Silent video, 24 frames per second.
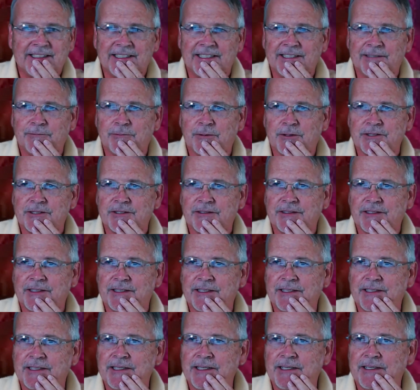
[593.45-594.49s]
It wasn't that
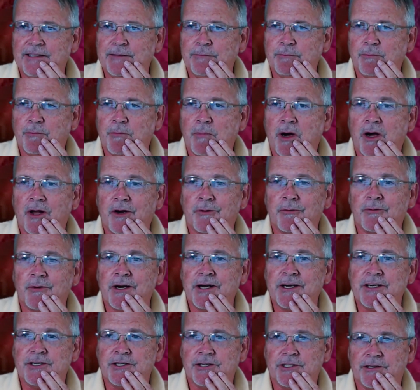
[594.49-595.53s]
it needed
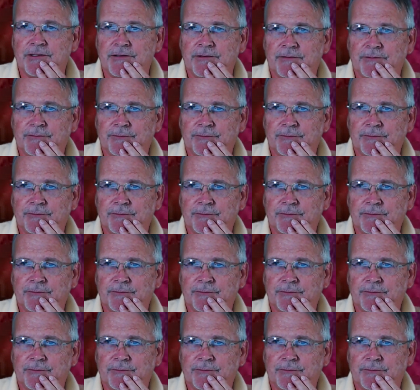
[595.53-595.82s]
moderation.